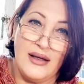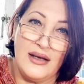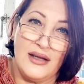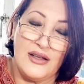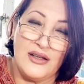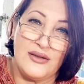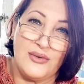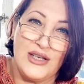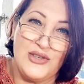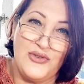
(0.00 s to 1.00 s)
another
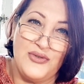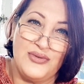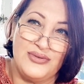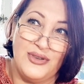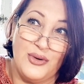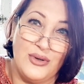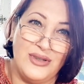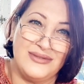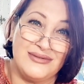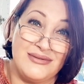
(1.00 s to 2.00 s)
3 to 4
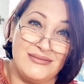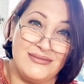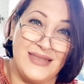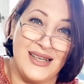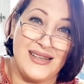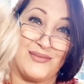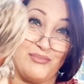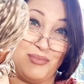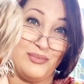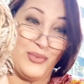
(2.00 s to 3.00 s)

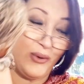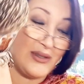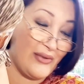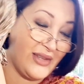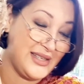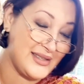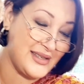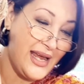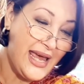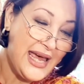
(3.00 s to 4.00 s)
balls of this.
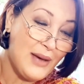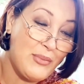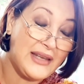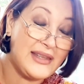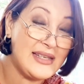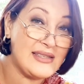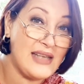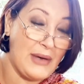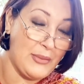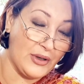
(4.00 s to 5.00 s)
But this
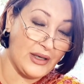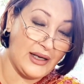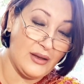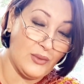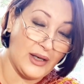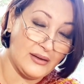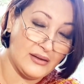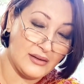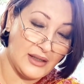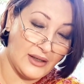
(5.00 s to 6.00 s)
time I bought another
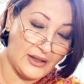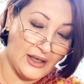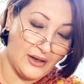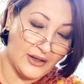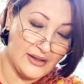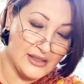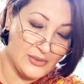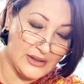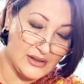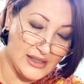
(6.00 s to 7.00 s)
one. Now, okay, this
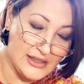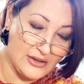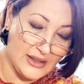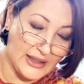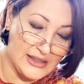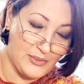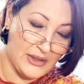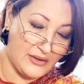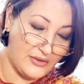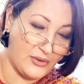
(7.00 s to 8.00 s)
one does look like it's
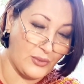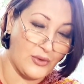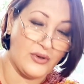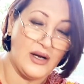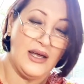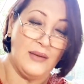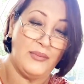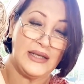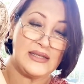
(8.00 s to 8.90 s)
been through the war, but